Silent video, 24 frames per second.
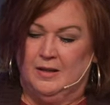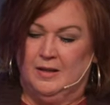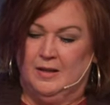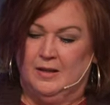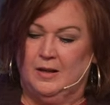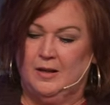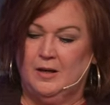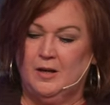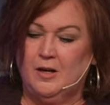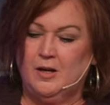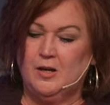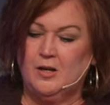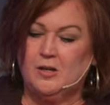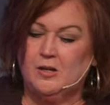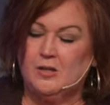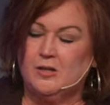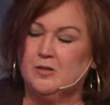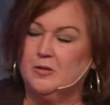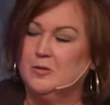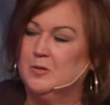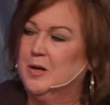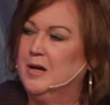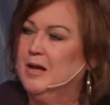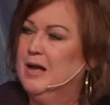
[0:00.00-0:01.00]

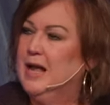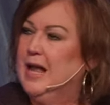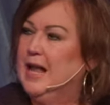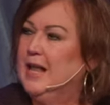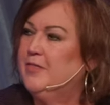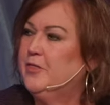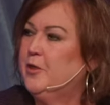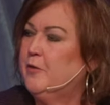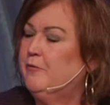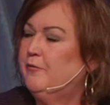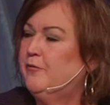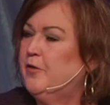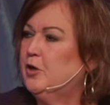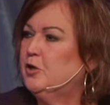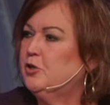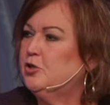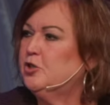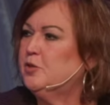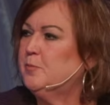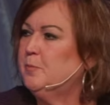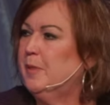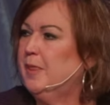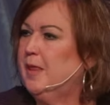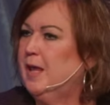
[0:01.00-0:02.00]
Oh, and the
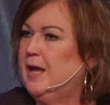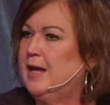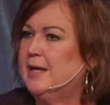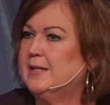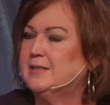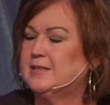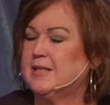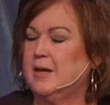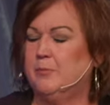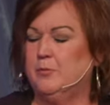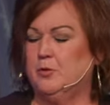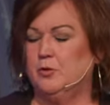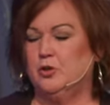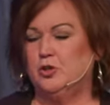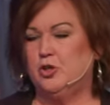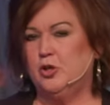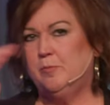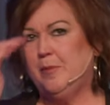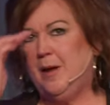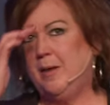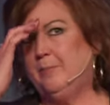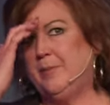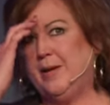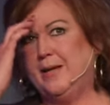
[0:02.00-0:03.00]
first place, I'm going to do
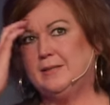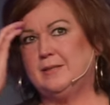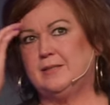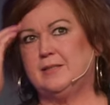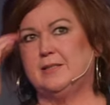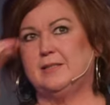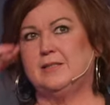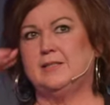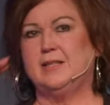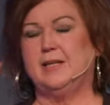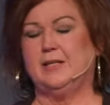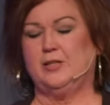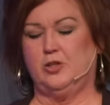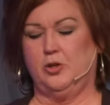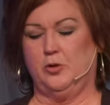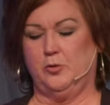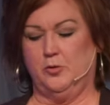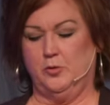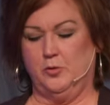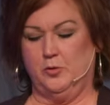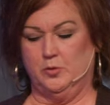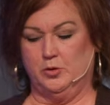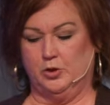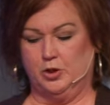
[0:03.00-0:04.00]
my best to stick
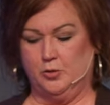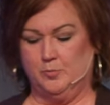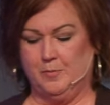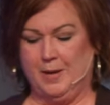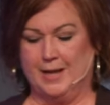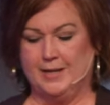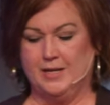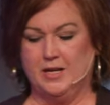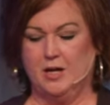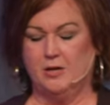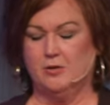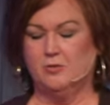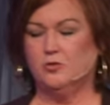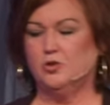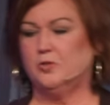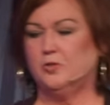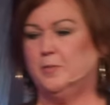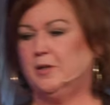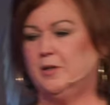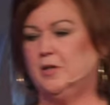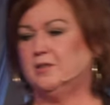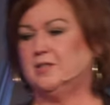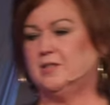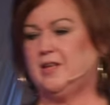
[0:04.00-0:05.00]
to, to my notes
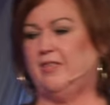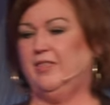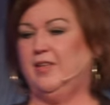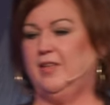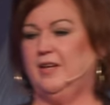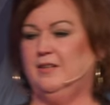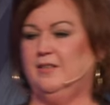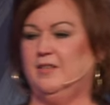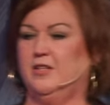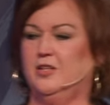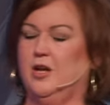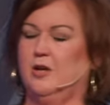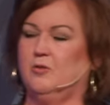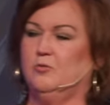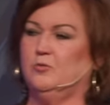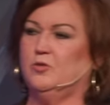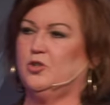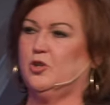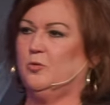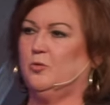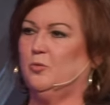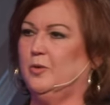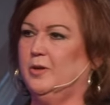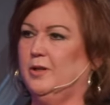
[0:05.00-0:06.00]
because I think the notes
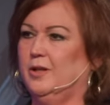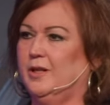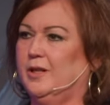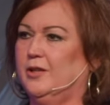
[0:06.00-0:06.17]
are really